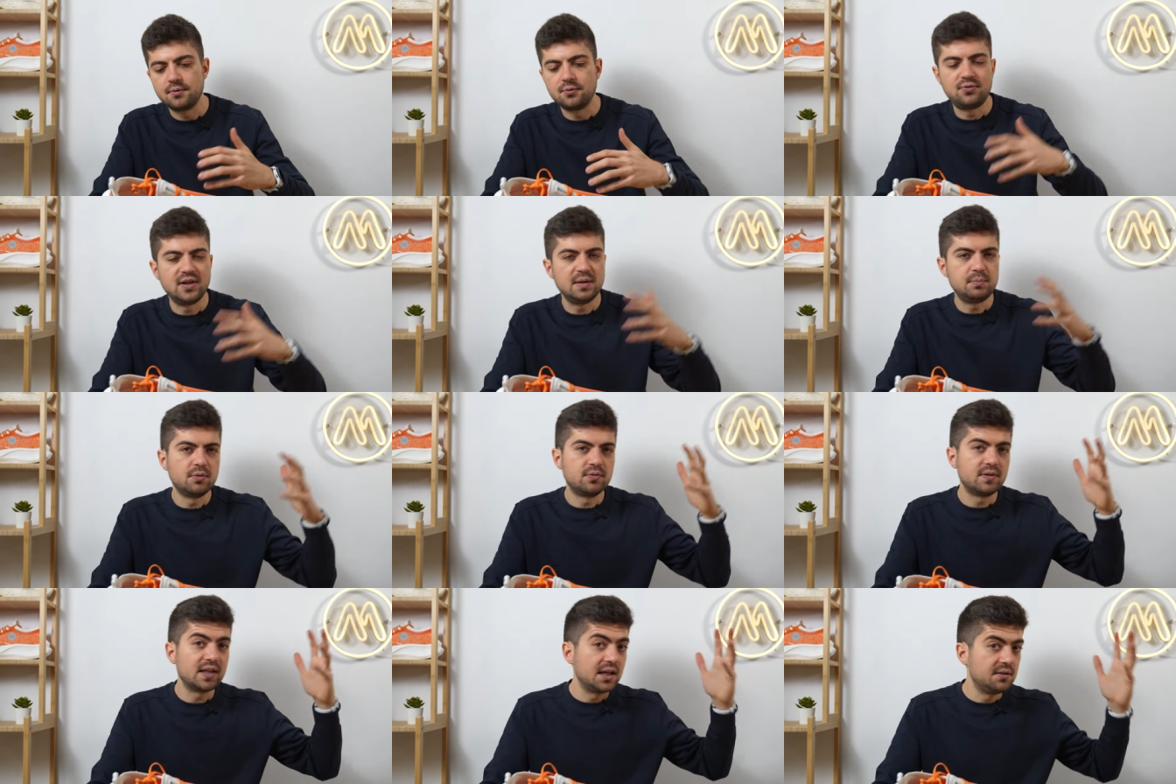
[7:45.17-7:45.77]

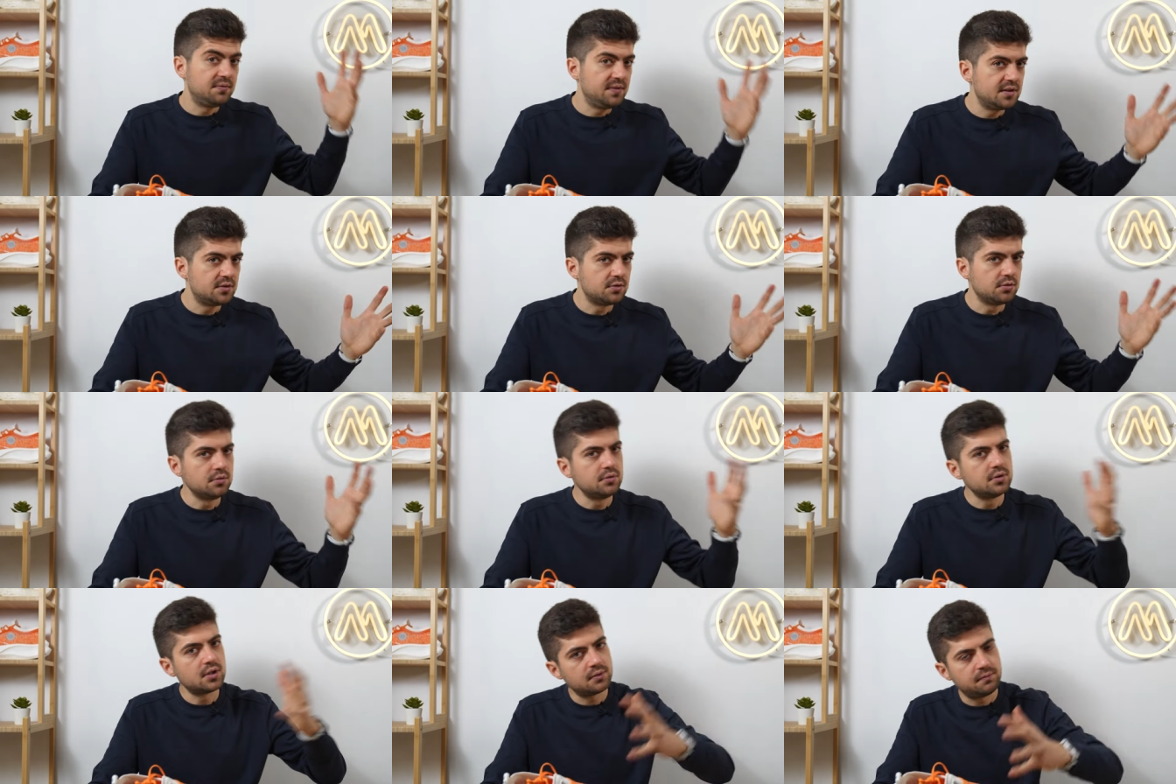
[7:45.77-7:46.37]
Vaporfly V
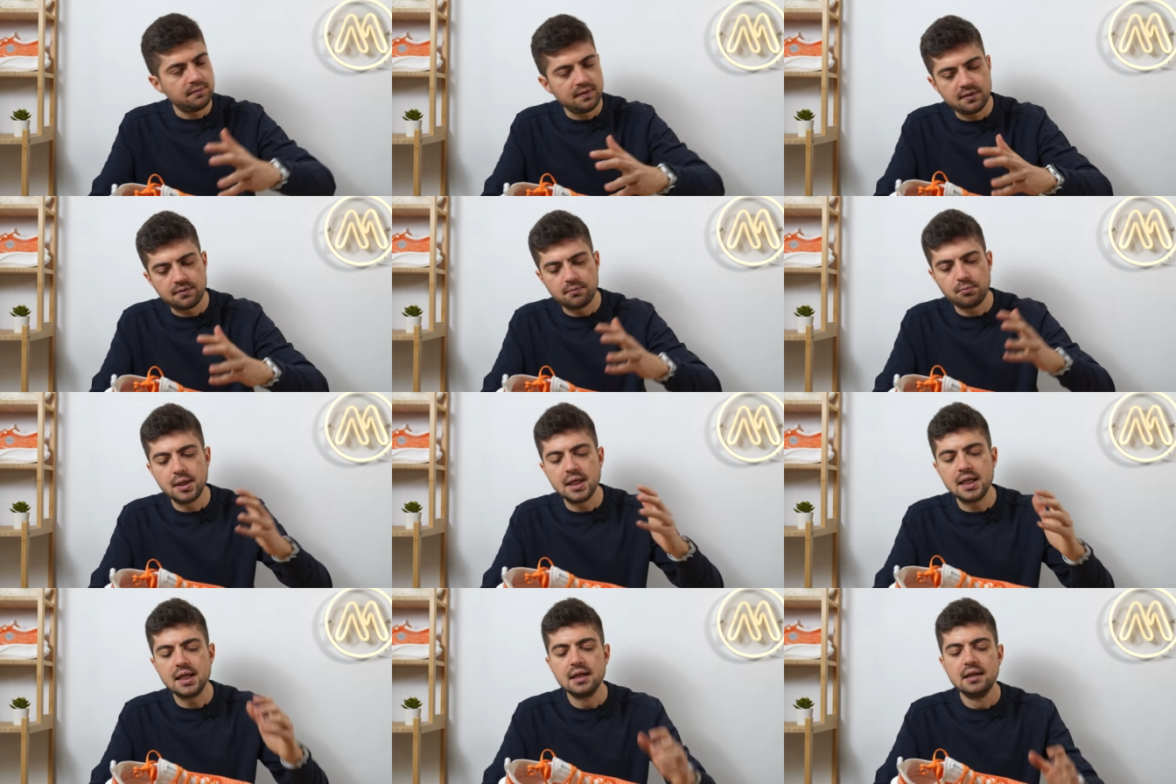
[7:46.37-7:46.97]
two, not V
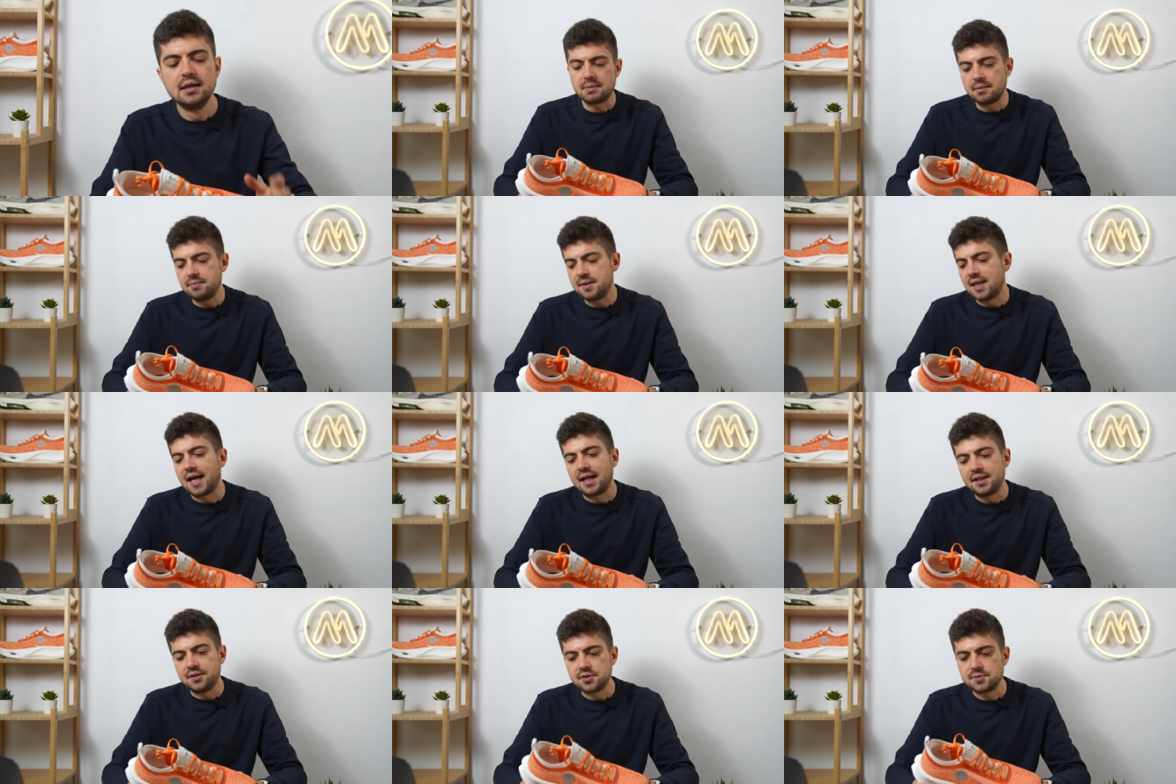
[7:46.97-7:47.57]
three, and
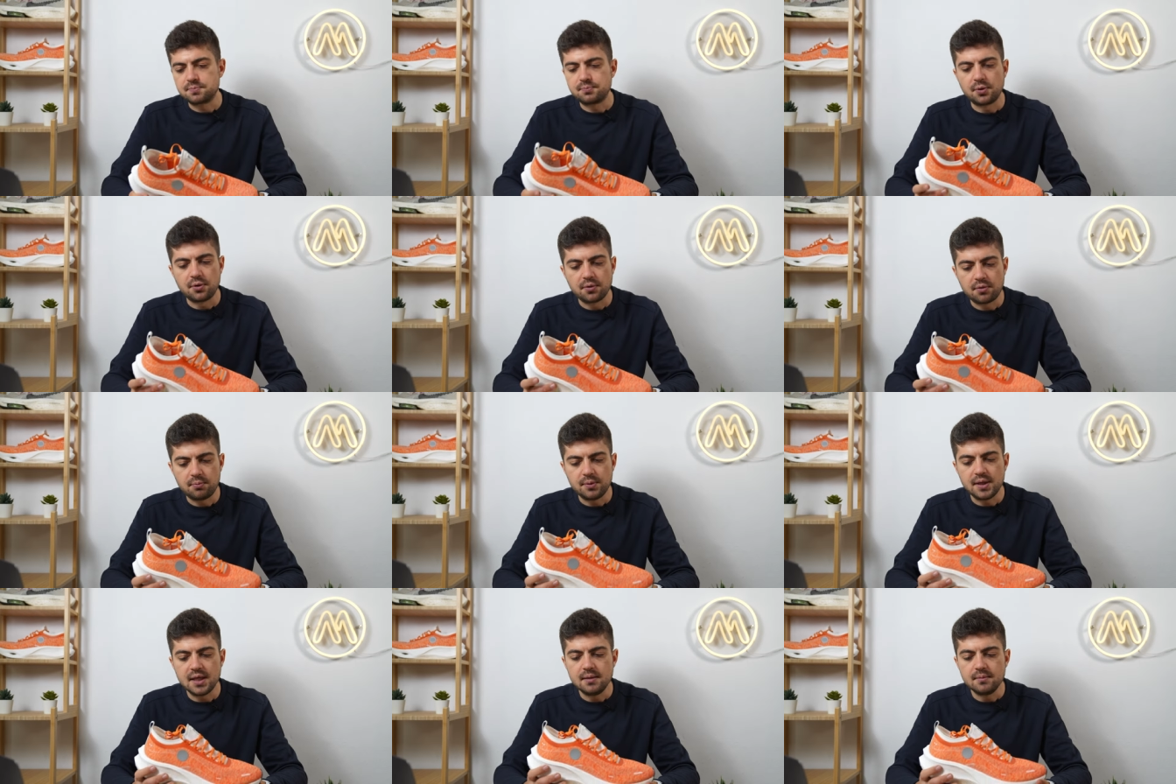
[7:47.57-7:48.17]
maybe Adios Pro
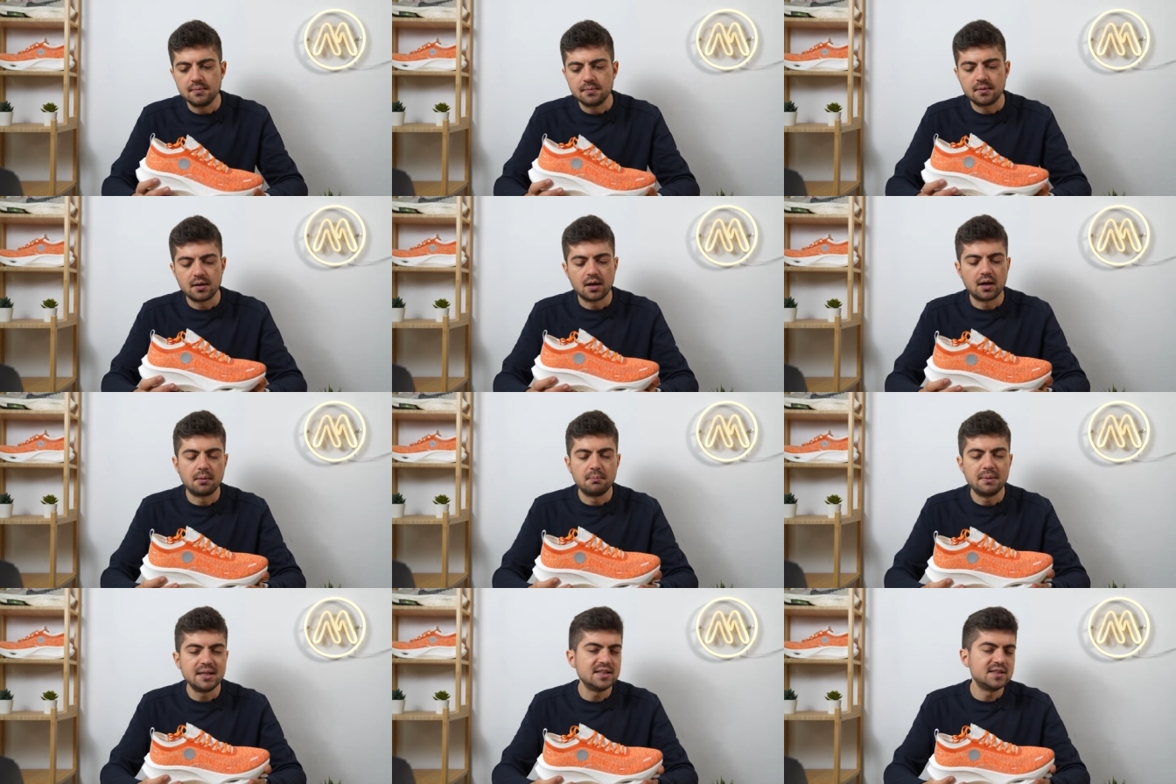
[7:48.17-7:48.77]
three,
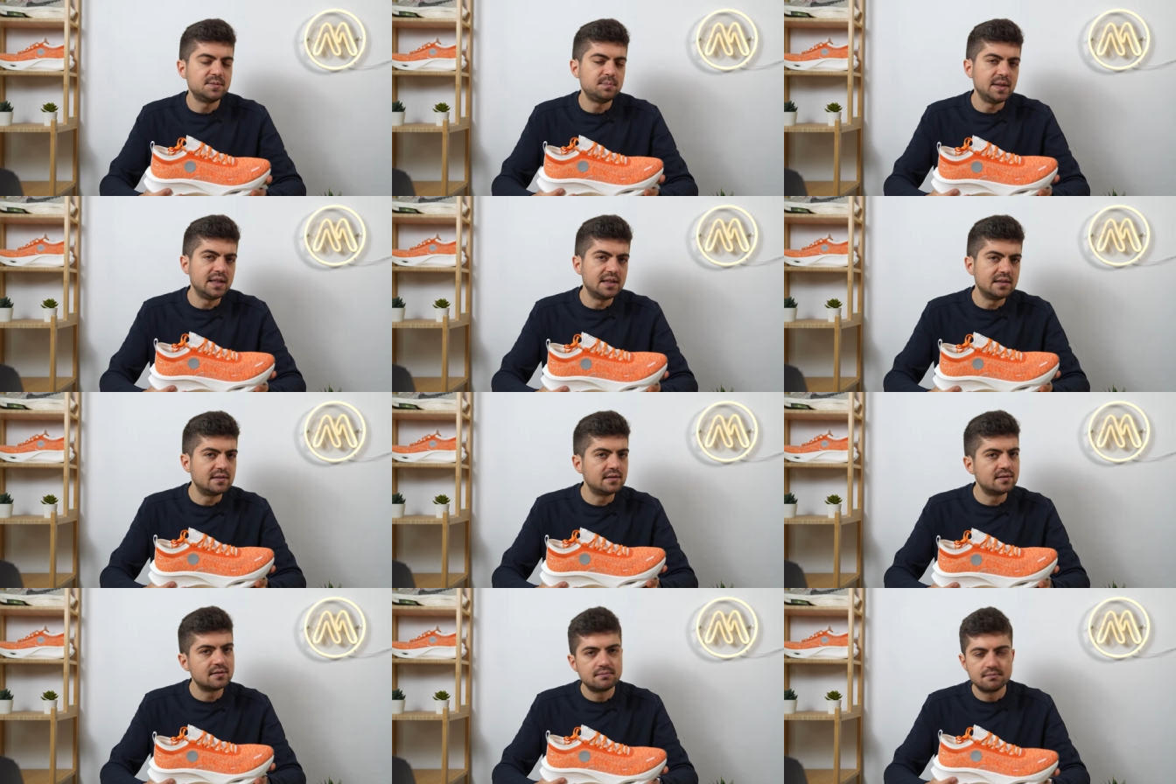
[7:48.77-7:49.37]
uh,
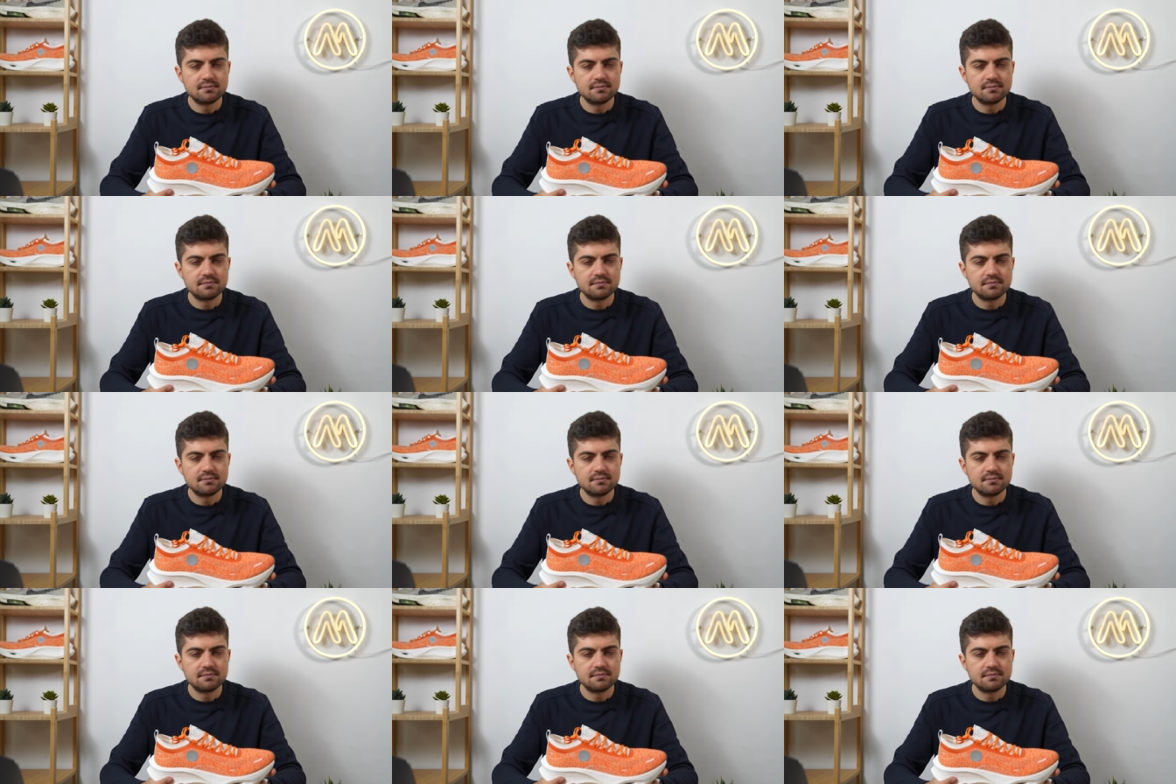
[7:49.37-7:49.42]
Metaspeed